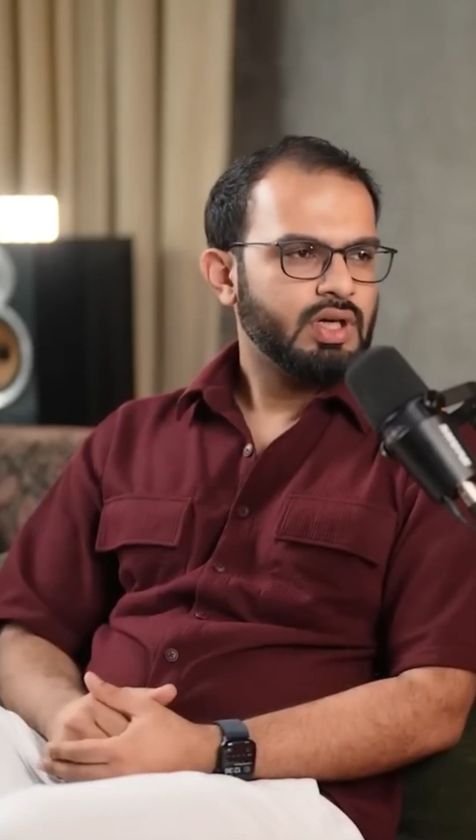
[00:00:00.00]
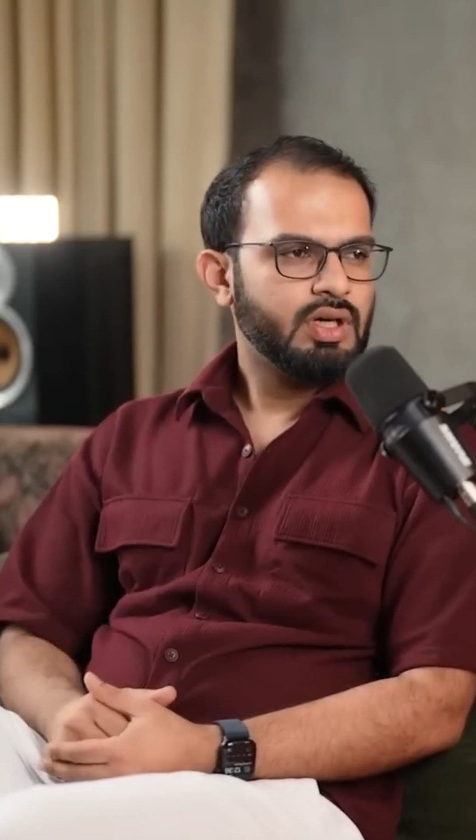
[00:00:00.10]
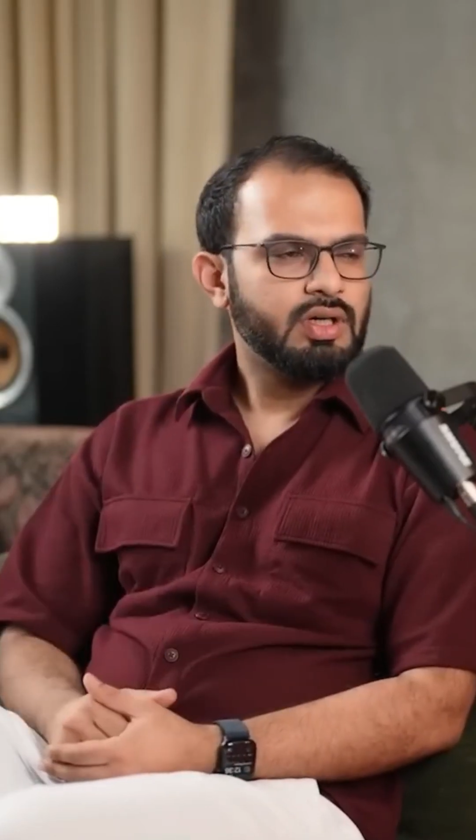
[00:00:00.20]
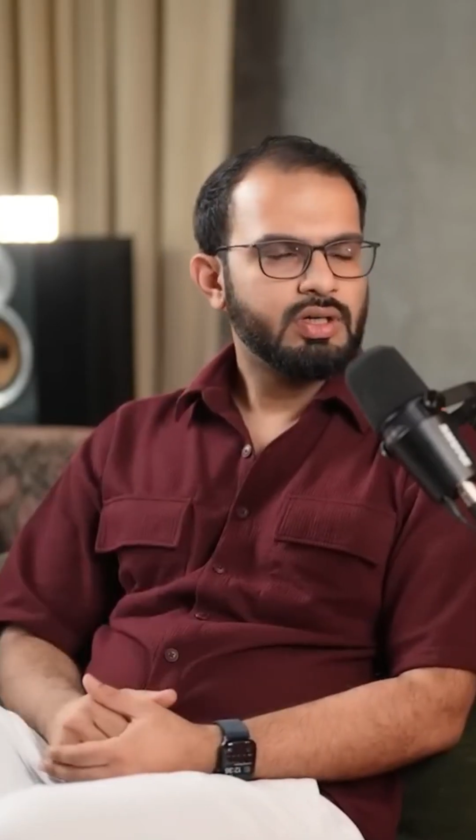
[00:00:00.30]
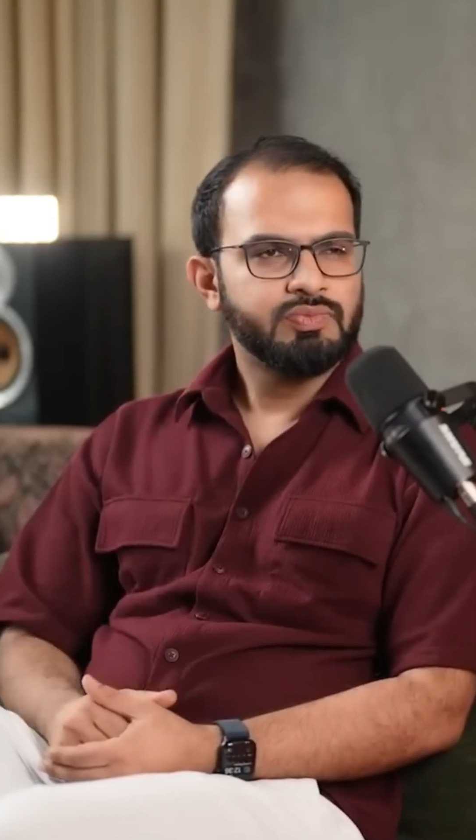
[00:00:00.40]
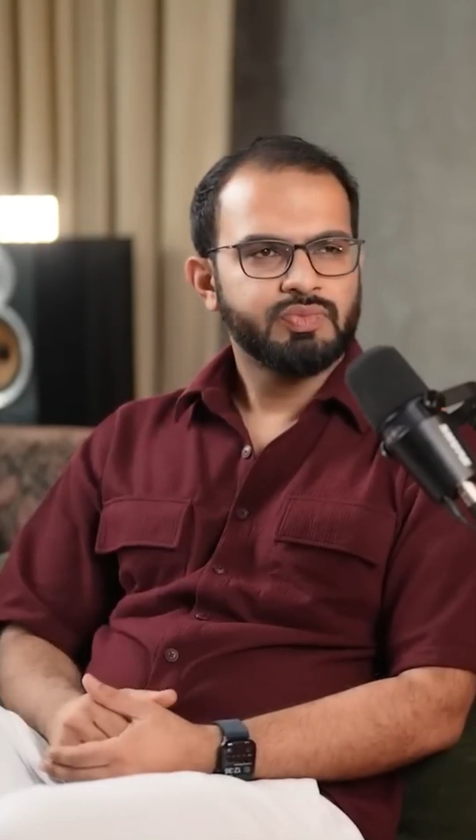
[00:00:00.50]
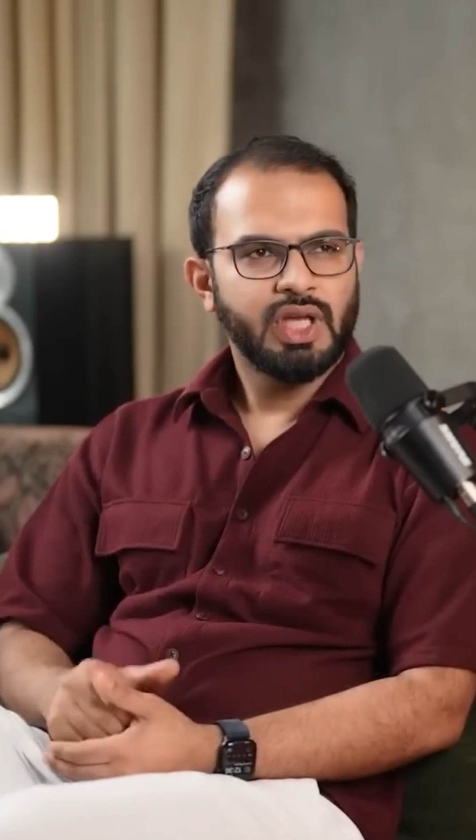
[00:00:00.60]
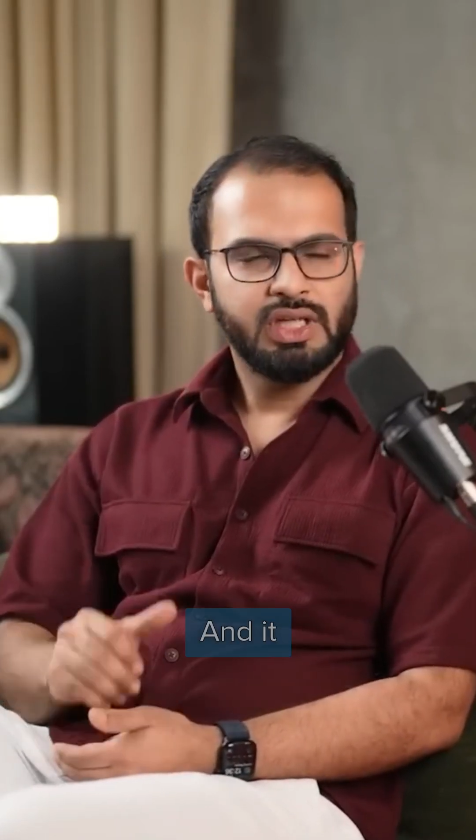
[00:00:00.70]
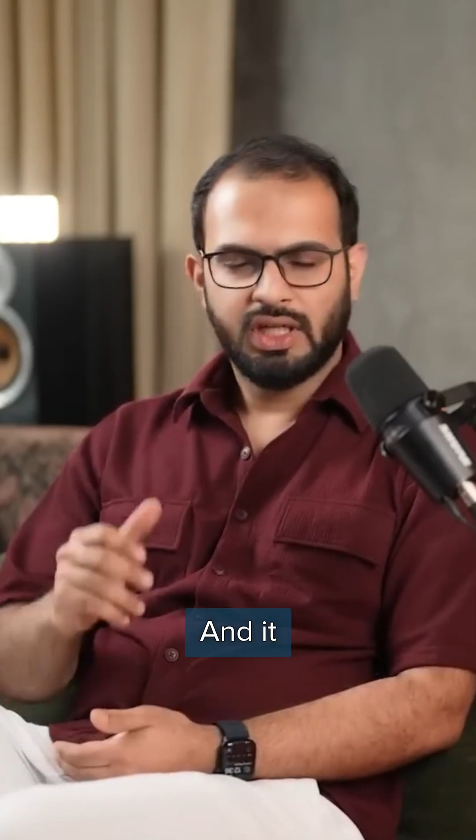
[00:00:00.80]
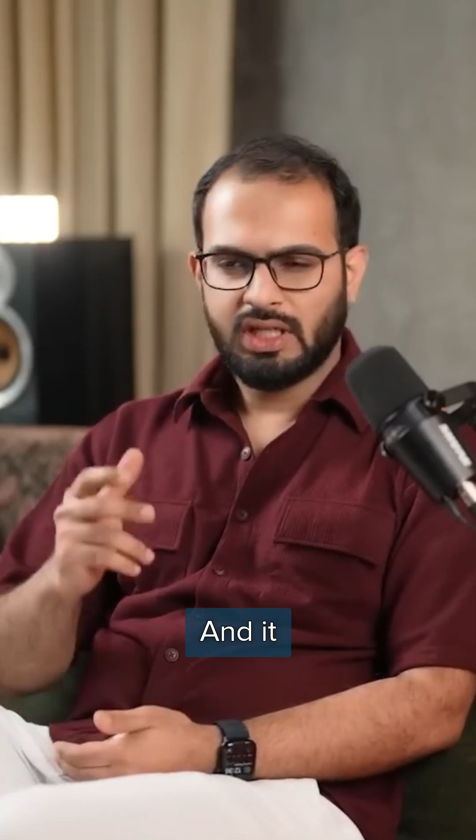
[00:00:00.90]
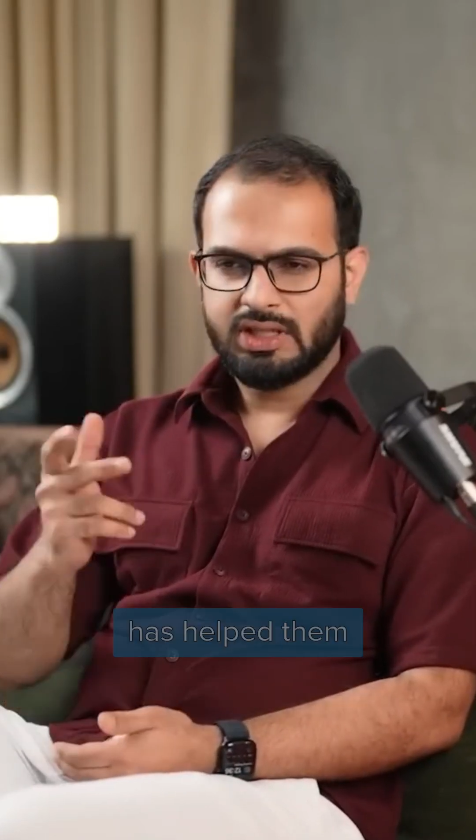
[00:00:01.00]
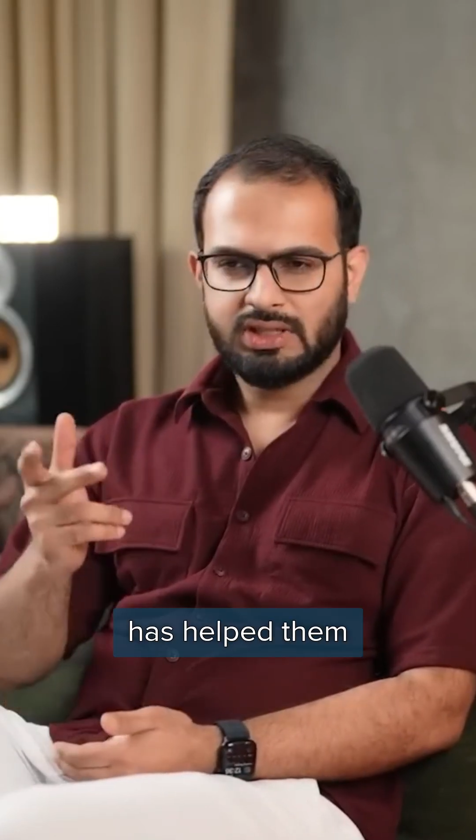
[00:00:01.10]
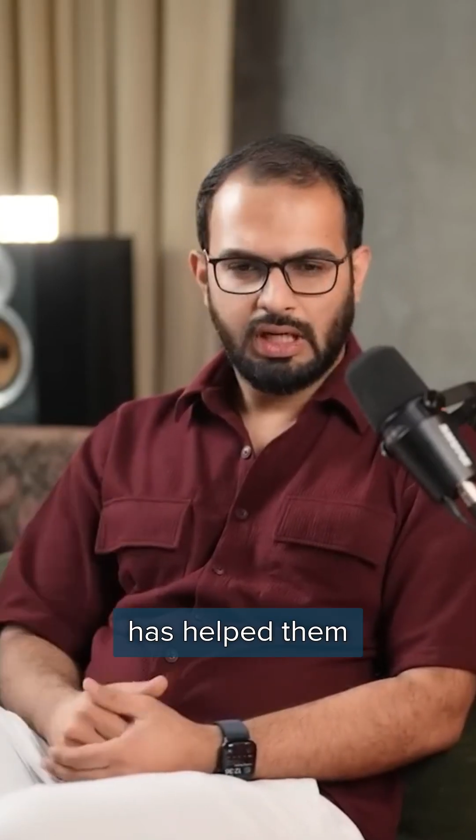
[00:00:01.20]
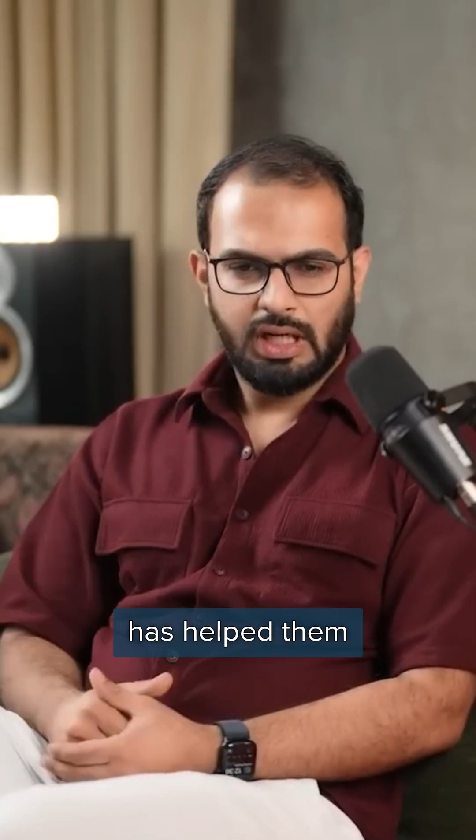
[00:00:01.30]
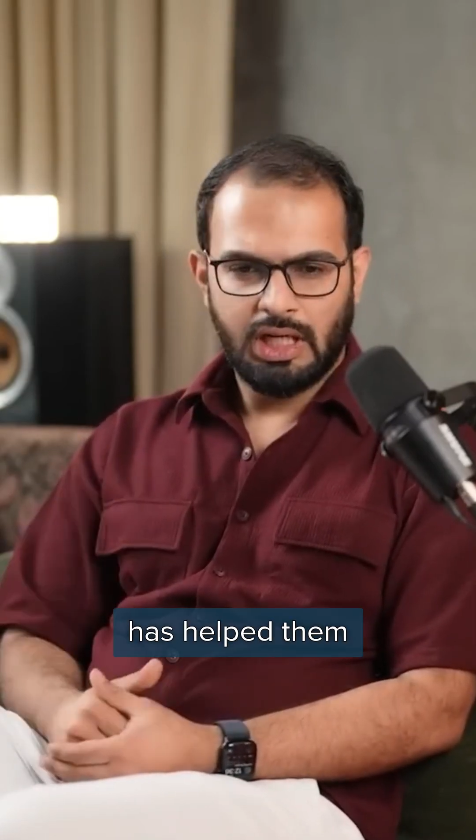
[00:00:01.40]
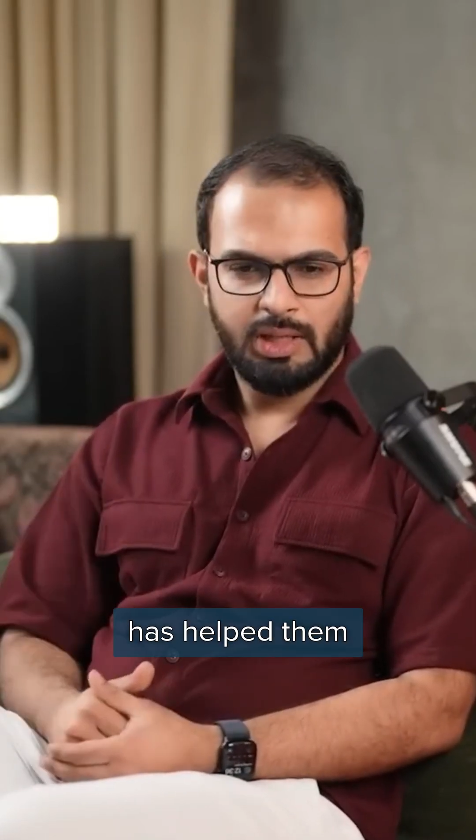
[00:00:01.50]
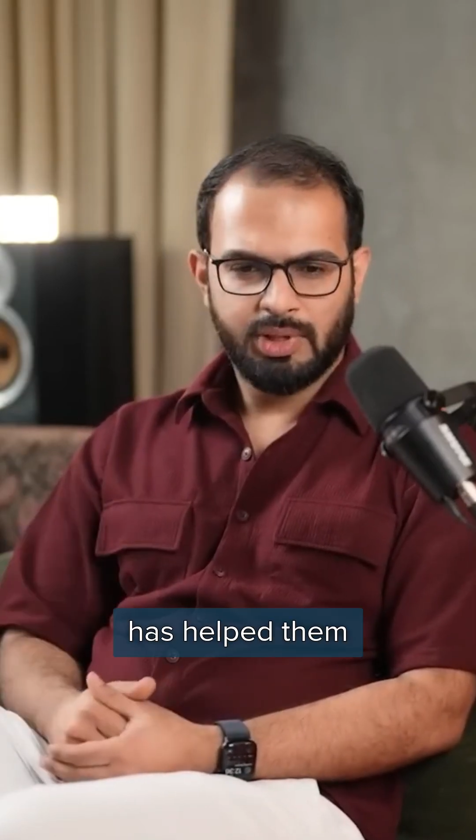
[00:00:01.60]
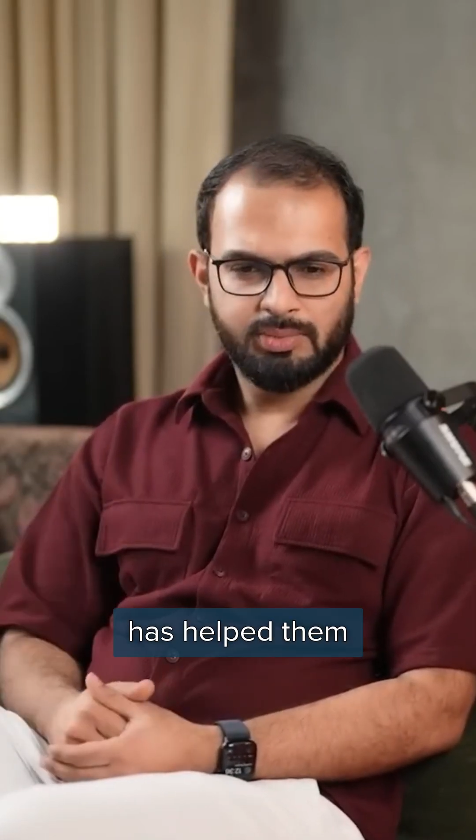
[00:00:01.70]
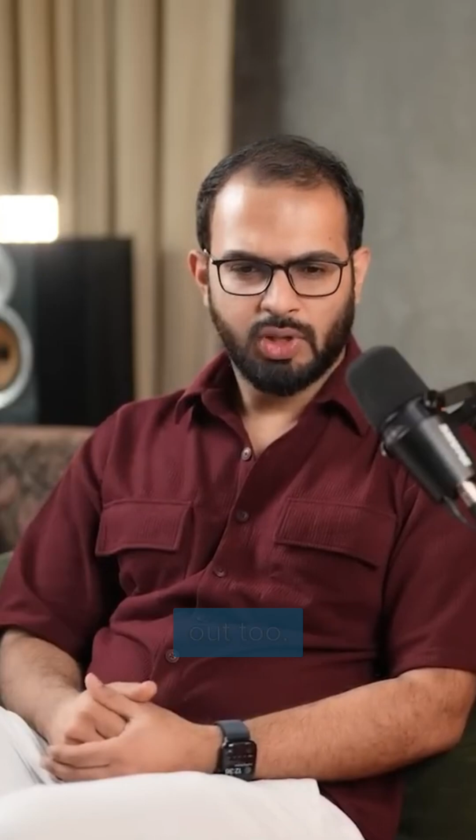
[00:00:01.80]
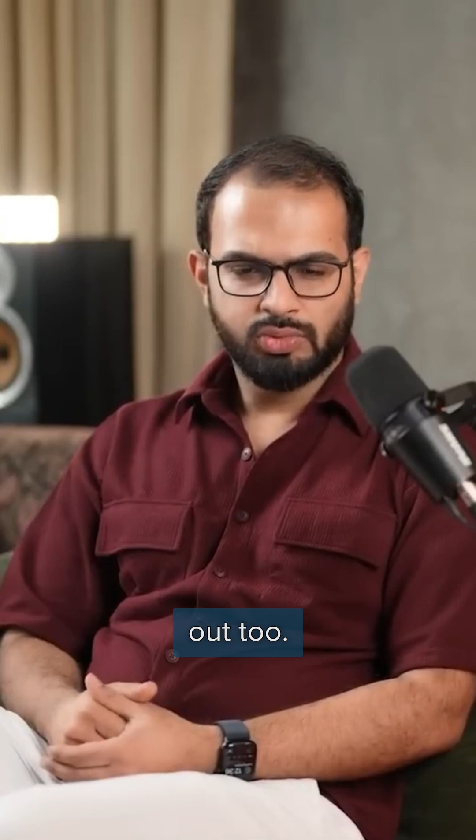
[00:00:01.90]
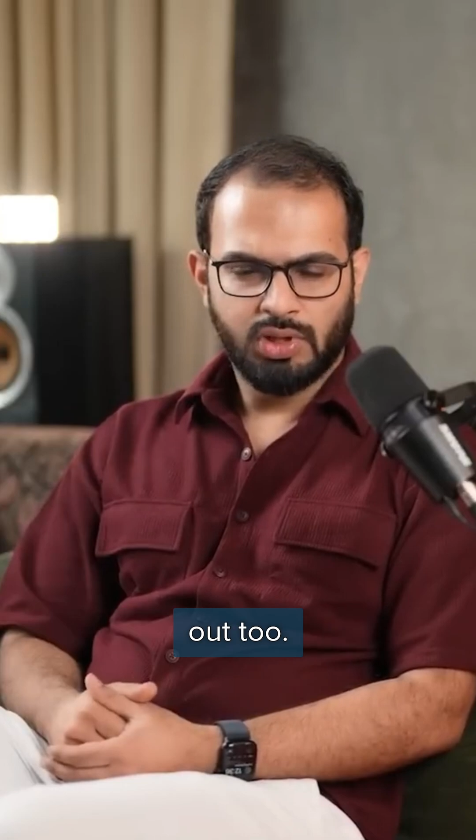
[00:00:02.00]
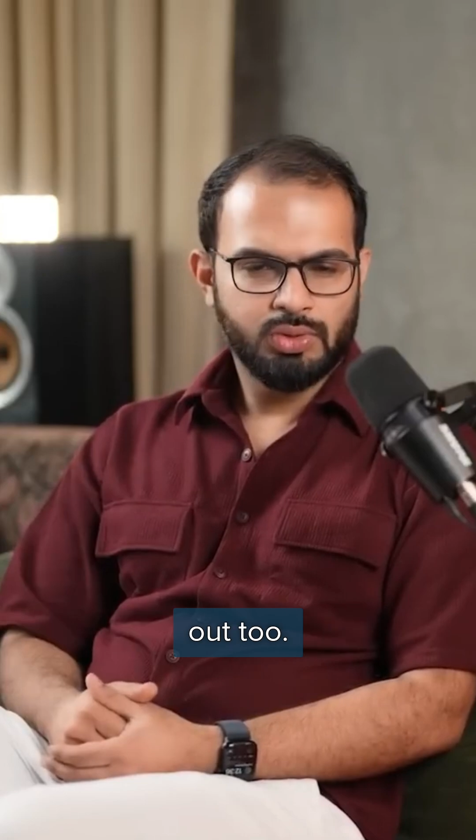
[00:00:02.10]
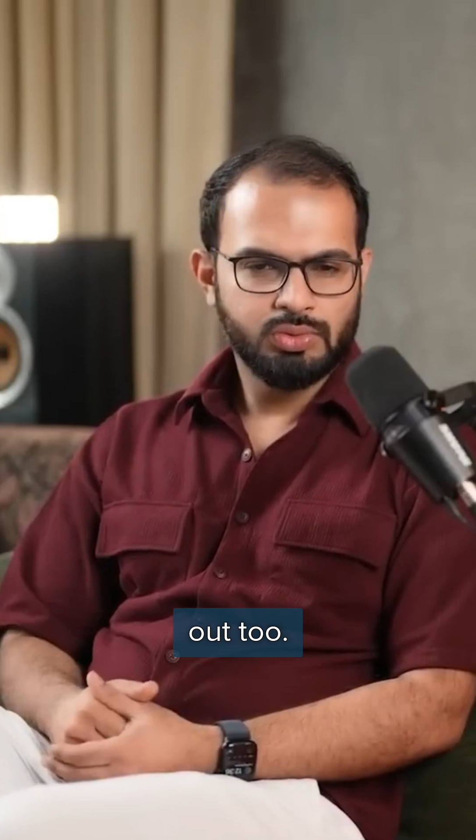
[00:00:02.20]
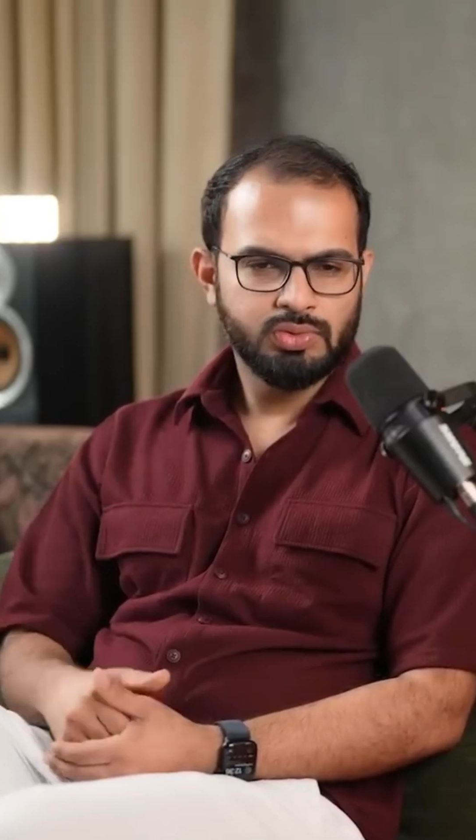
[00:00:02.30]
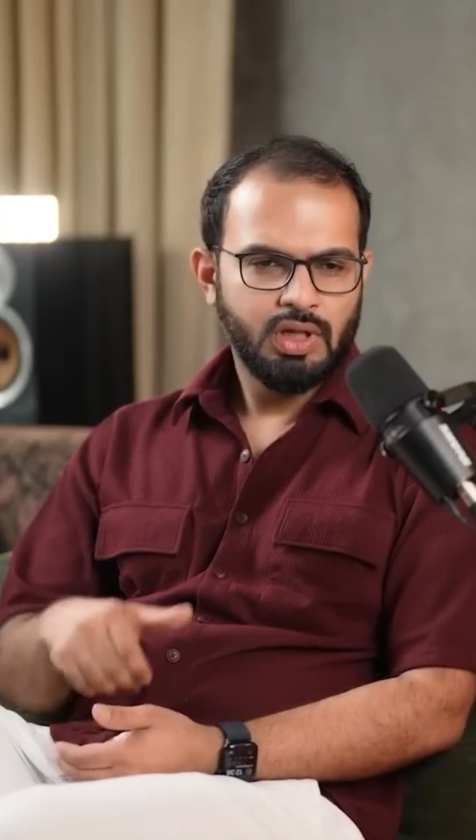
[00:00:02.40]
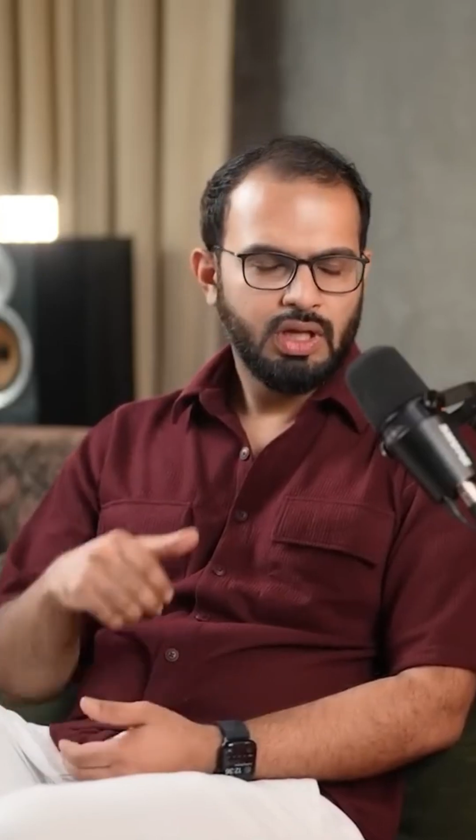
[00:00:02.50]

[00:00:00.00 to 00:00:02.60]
and it has helped them out too.